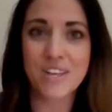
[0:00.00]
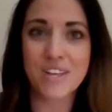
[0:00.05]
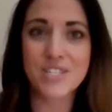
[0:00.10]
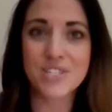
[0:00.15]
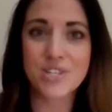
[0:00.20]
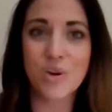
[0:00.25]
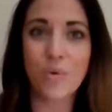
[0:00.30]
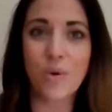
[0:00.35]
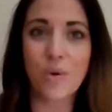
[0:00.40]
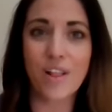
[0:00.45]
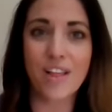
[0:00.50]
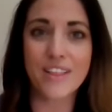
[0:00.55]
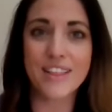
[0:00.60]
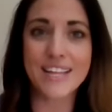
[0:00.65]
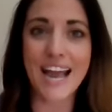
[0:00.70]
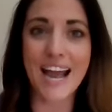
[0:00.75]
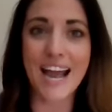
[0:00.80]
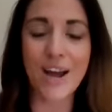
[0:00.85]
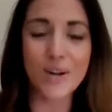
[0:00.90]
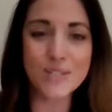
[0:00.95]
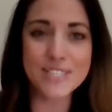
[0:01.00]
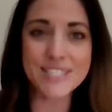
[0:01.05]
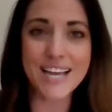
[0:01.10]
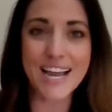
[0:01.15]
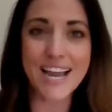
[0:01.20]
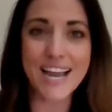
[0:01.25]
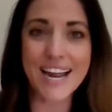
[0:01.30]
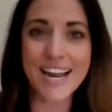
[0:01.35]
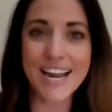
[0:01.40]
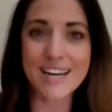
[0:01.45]
So while on the
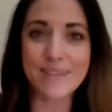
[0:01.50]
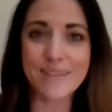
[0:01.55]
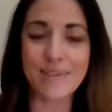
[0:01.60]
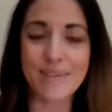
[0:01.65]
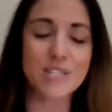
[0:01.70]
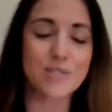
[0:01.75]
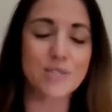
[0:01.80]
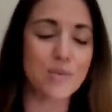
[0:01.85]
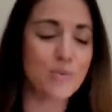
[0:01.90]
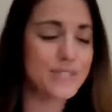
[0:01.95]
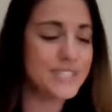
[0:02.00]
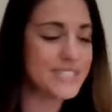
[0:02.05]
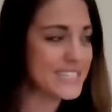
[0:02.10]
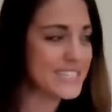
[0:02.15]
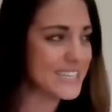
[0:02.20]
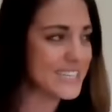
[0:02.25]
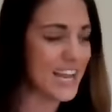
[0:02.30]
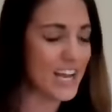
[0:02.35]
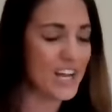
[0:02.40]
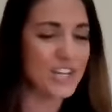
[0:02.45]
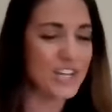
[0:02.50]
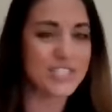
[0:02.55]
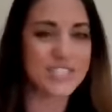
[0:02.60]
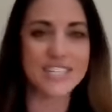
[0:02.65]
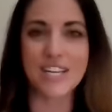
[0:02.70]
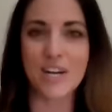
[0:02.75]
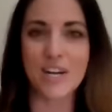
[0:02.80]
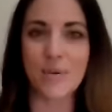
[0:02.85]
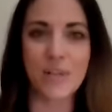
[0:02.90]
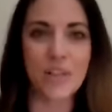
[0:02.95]
outside, my husband was in sales,
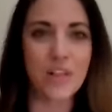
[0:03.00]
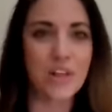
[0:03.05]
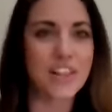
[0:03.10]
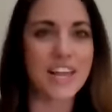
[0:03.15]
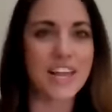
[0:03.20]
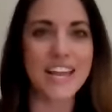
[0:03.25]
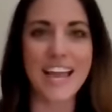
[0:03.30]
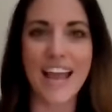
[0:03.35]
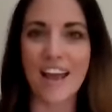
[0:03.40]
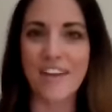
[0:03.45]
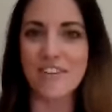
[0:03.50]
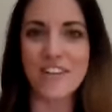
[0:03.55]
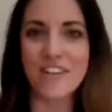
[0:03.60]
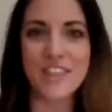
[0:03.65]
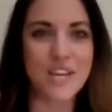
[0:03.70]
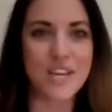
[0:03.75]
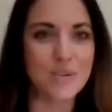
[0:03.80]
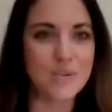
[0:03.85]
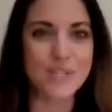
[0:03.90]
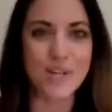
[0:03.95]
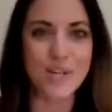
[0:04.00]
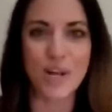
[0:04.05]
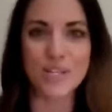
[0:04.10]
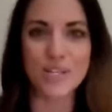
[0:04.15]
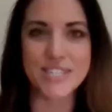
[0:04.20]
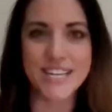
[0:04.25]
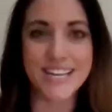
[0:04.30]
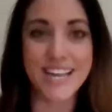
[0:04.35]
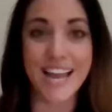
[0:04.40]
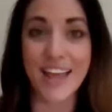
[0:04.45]
it looked like everything was all
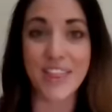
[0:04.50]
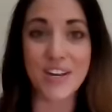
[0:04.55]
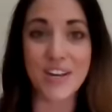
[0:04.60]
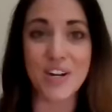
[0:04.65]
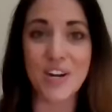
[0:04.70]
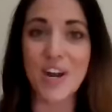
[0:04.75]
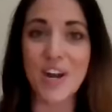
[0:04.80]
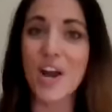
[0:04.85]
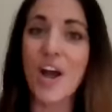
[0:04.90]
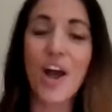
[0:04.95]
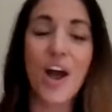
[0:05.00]
together.